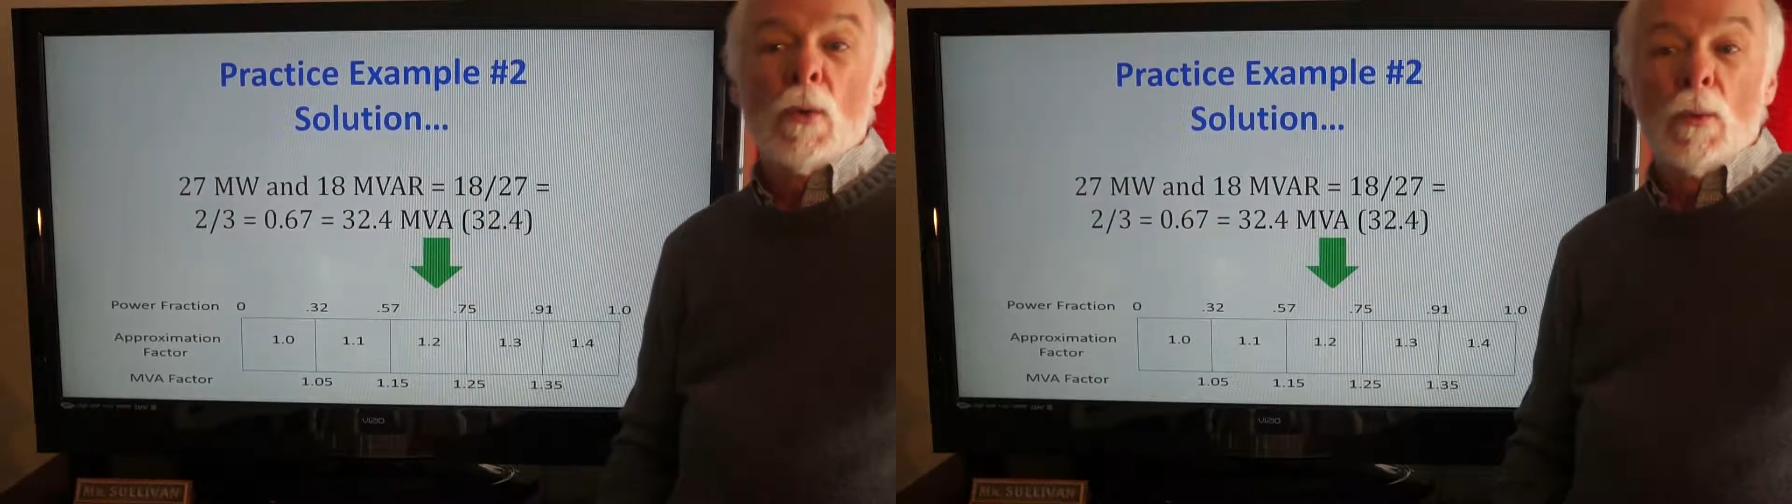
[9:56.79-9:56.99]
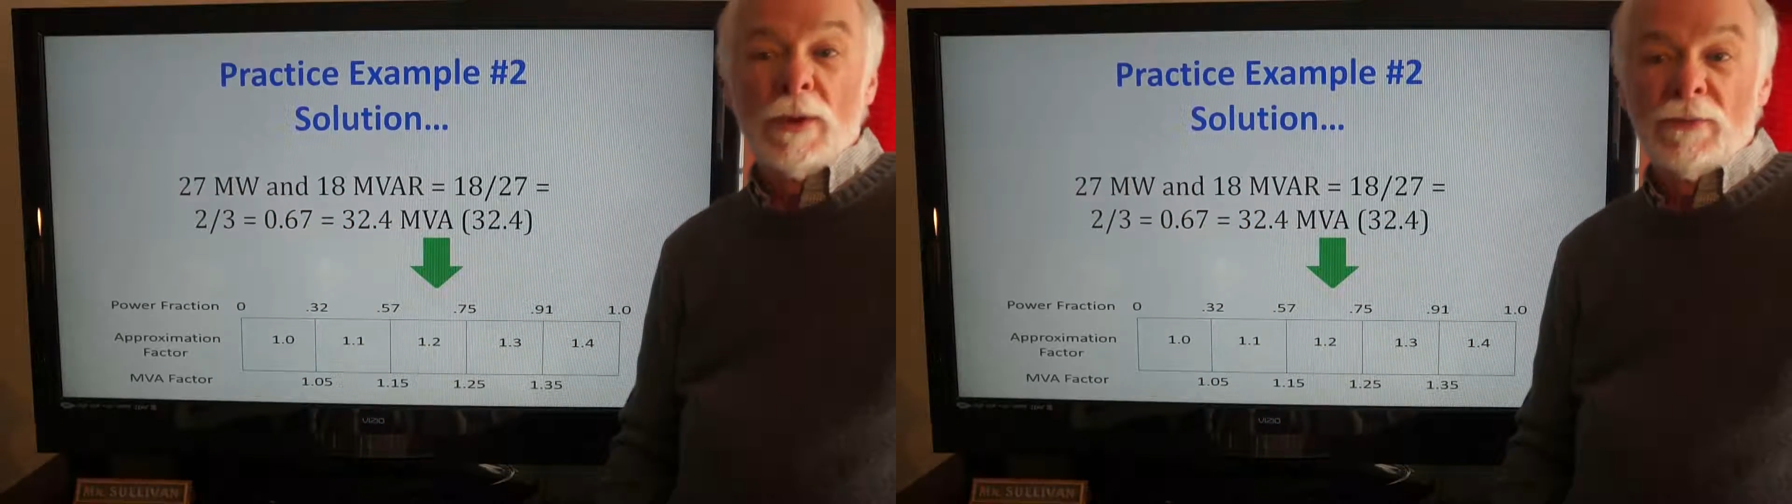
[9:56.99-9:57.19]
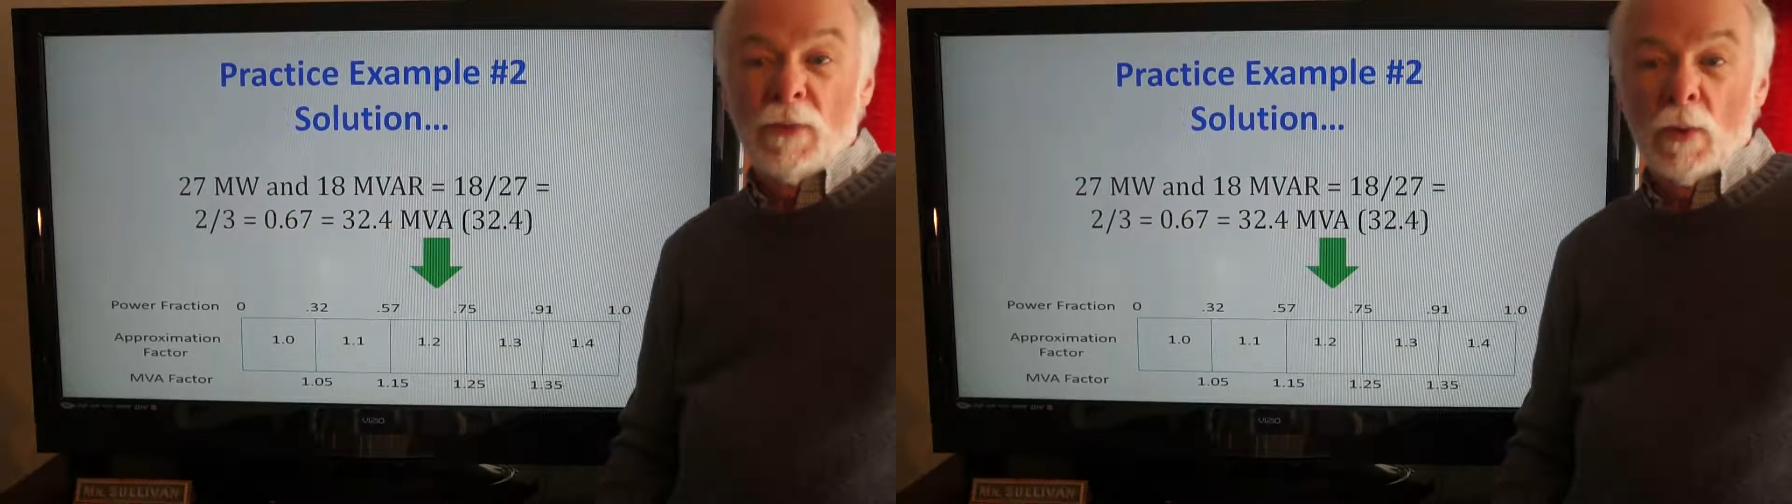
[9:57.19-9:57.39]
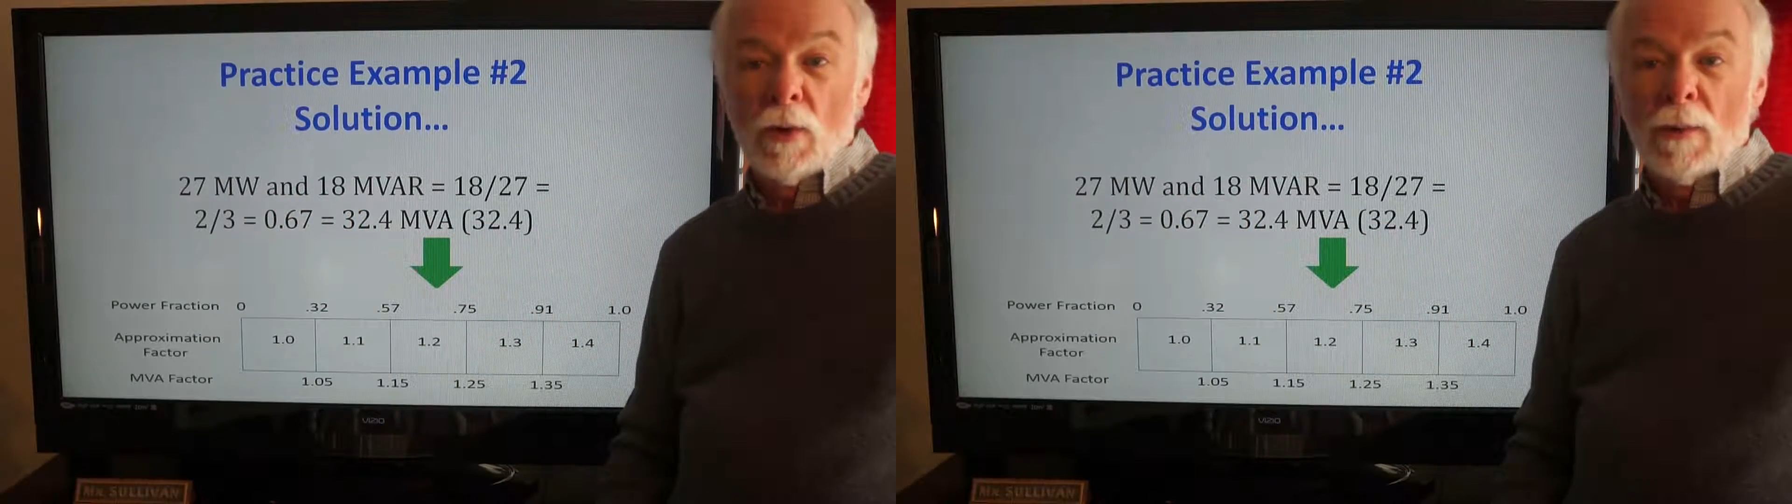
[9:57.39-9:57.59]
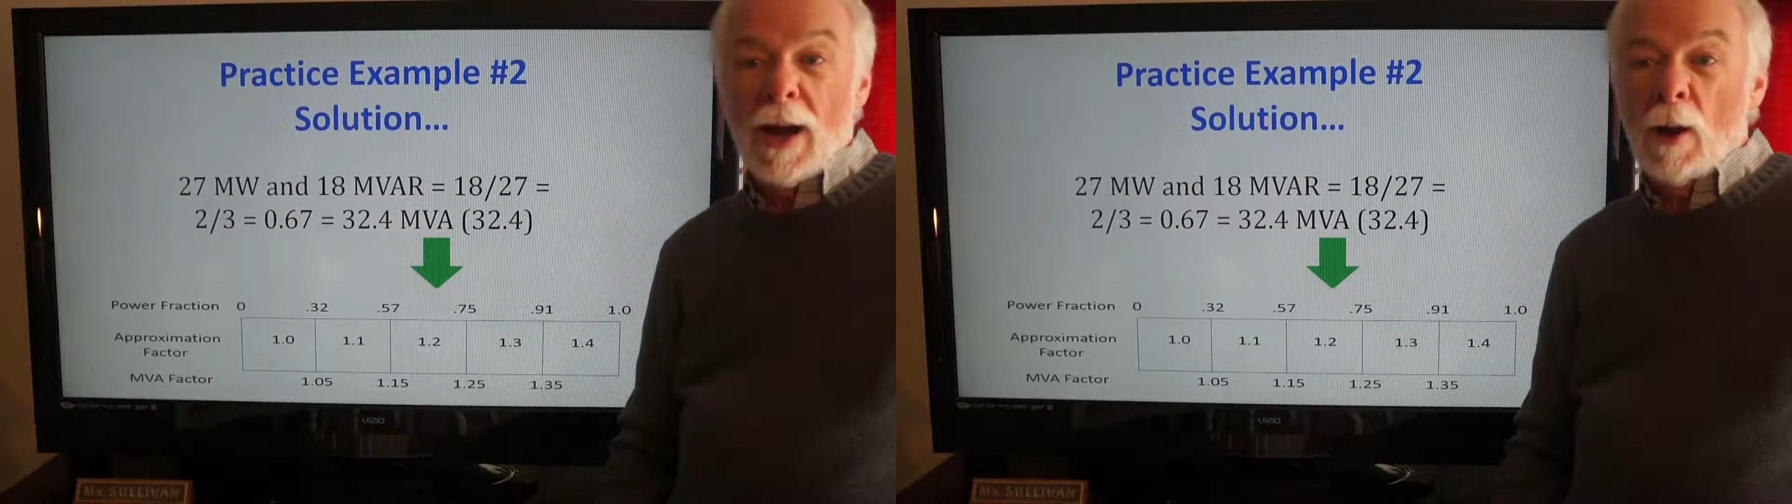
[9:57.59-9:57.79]
we
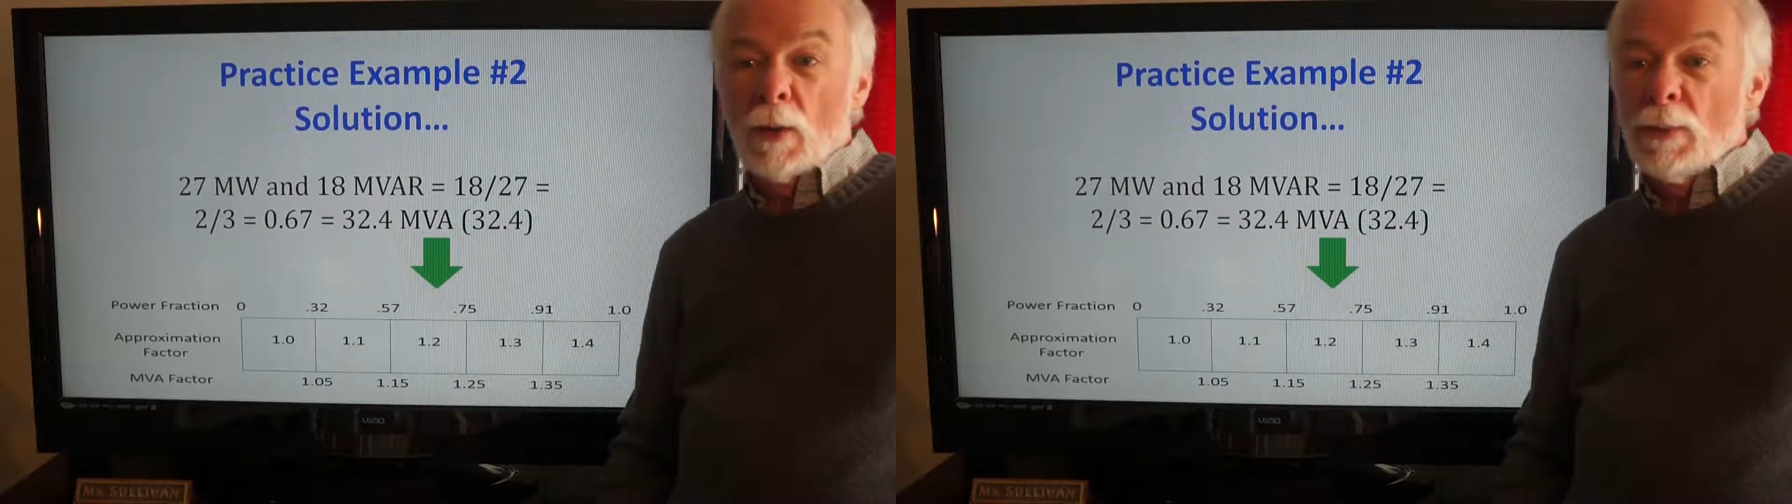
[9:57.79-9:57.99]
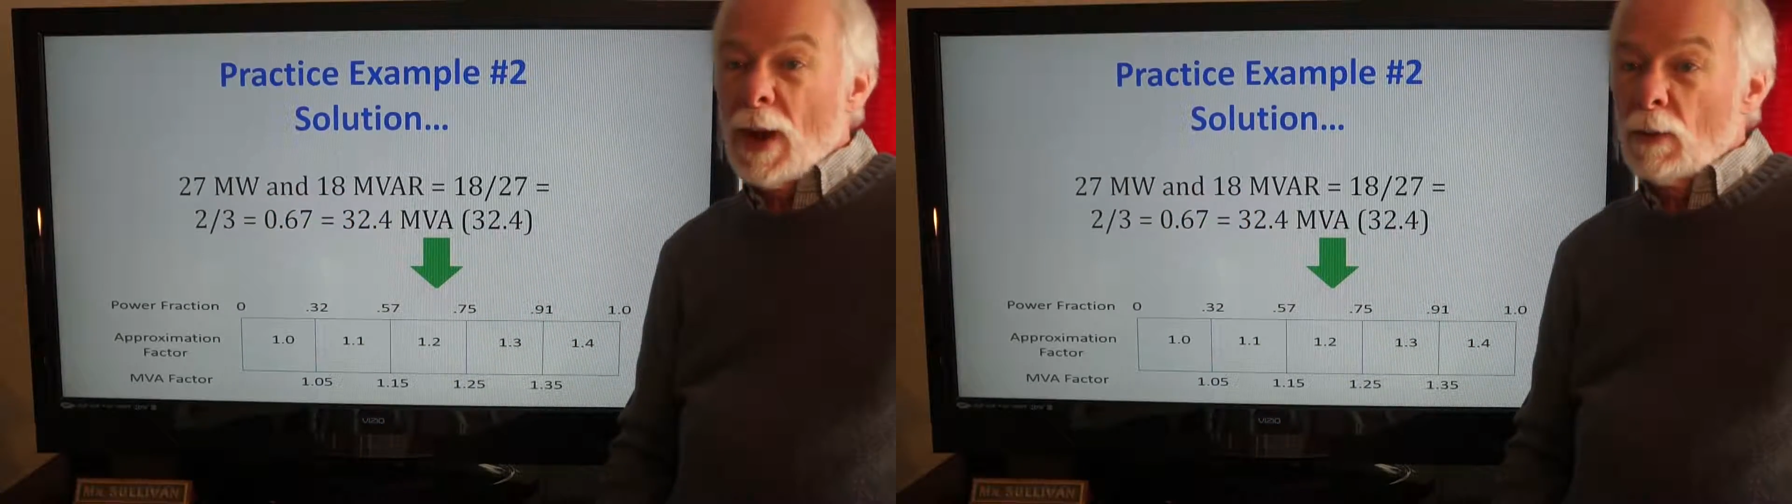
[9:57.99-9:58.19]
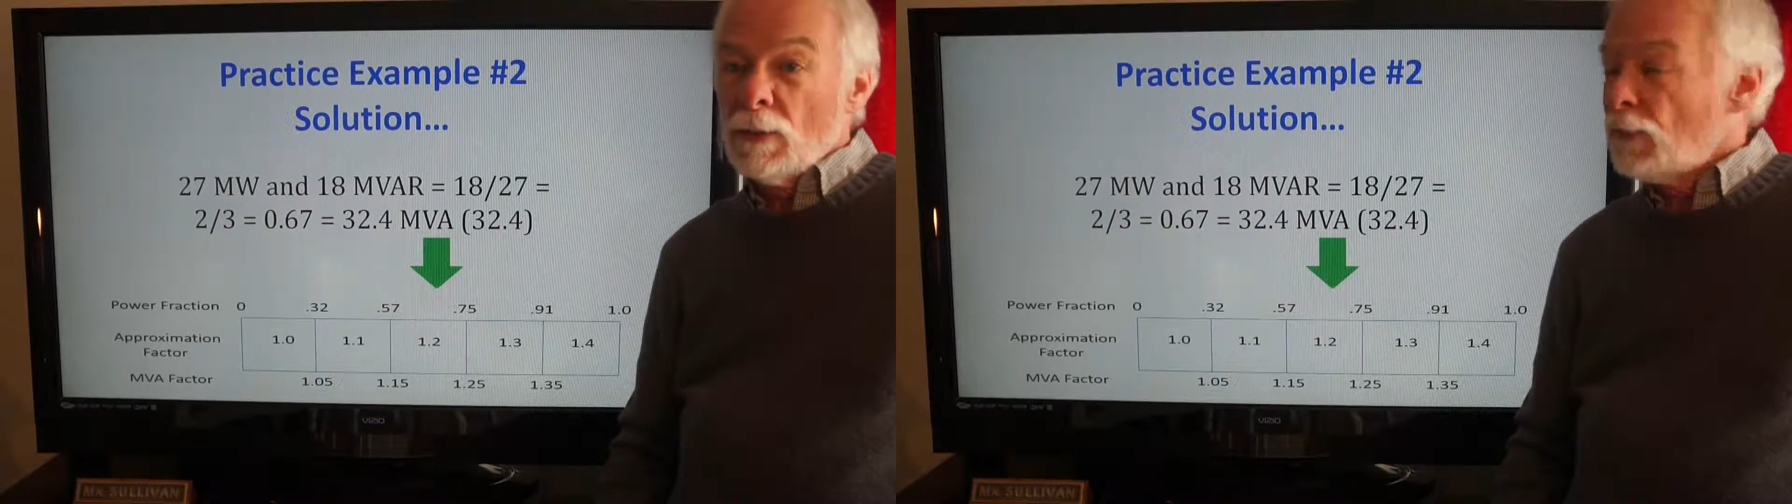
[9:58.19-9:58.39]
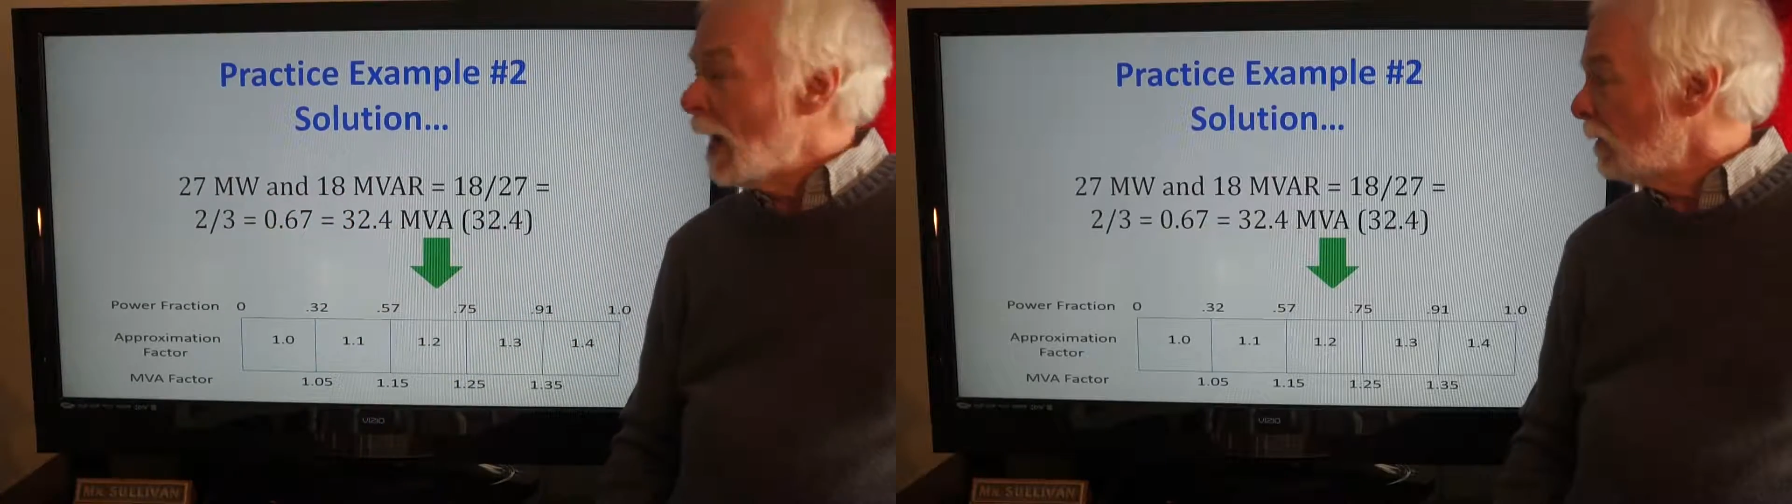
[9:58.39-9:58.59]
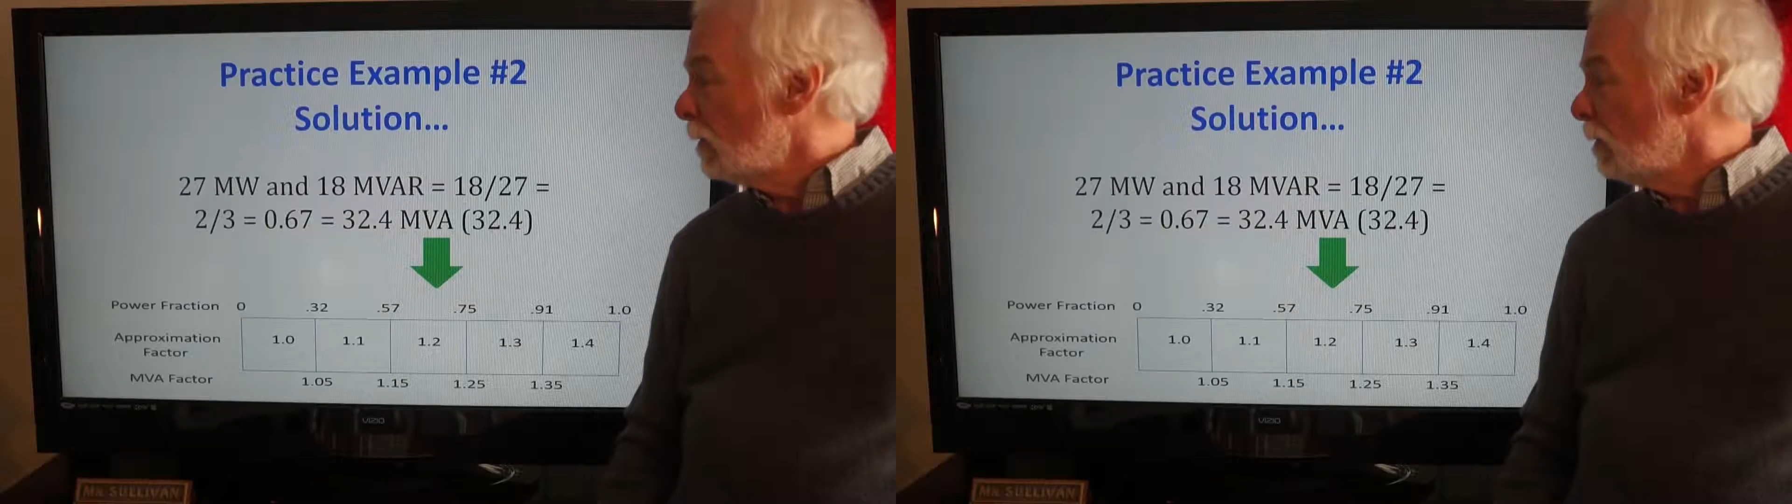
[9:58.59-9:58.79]
form our power
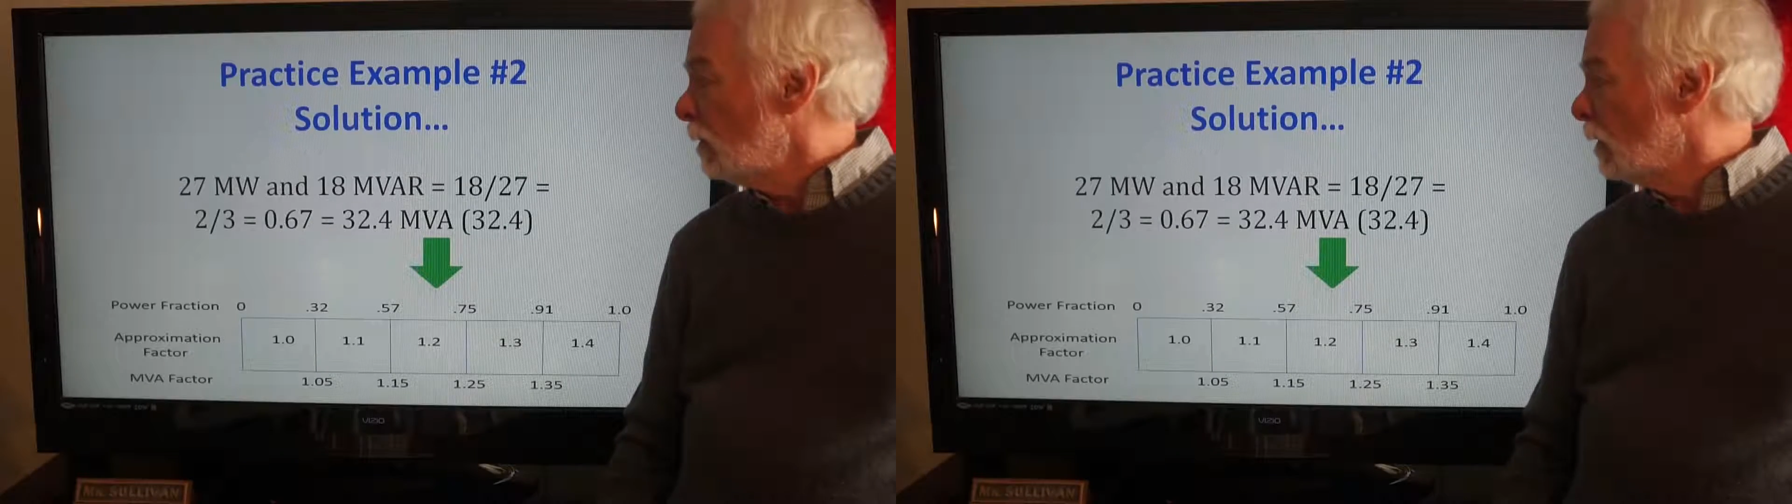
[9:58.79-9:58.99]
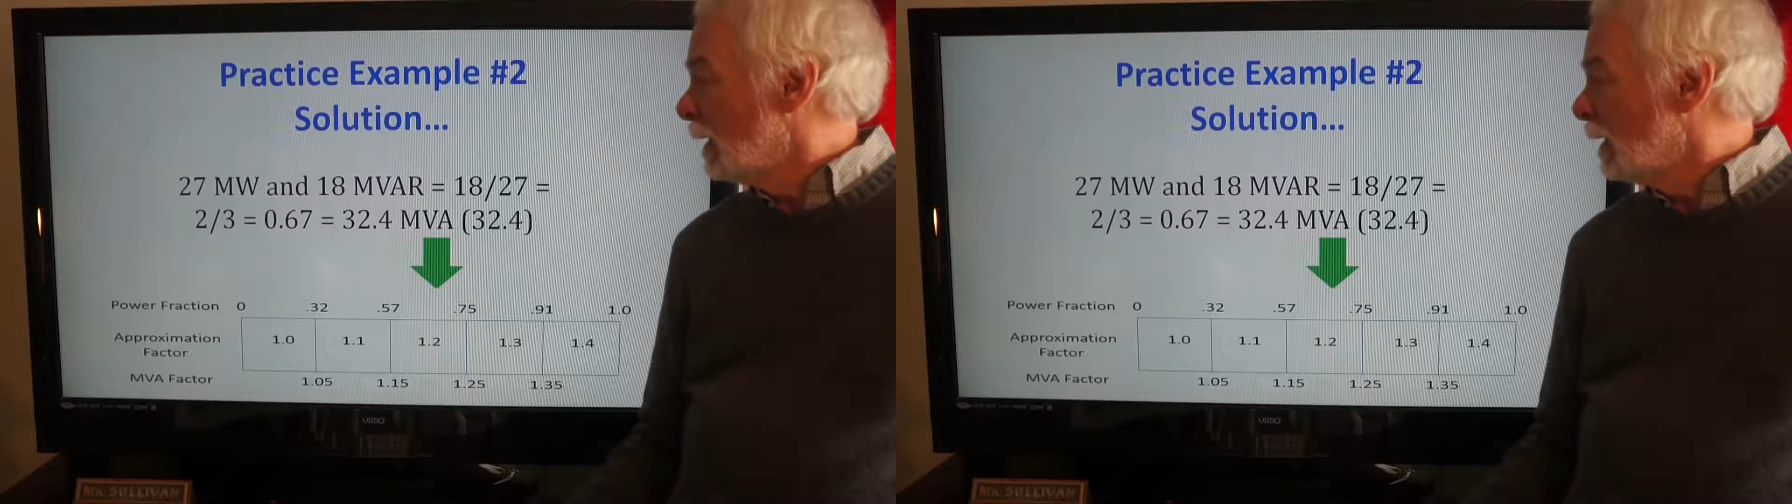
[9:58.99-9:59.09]
fraction,